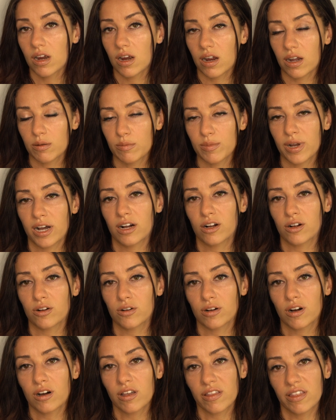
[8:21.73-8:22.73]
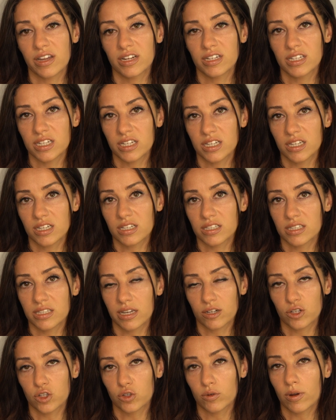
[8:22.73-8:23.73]
about authentic
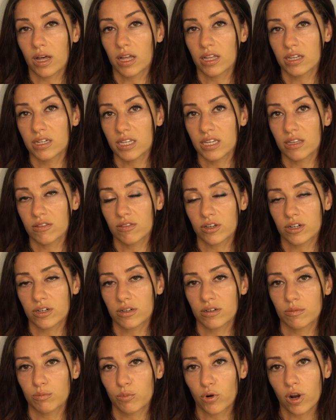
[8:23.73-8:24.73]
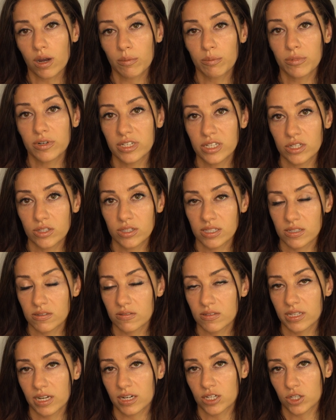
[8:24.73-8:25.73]
sexuality and the proper use of
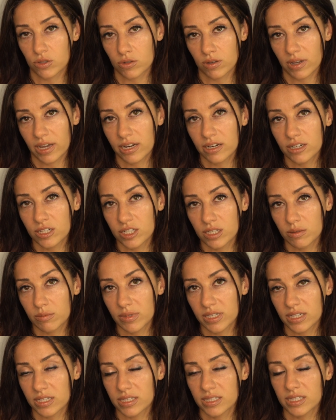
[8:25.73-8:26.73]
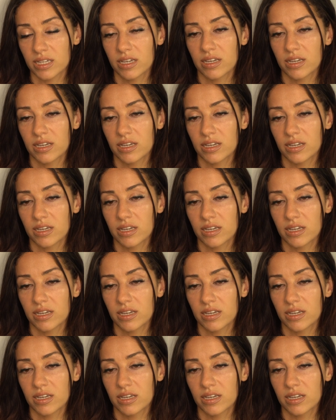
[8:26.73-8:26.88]
sexual energy, because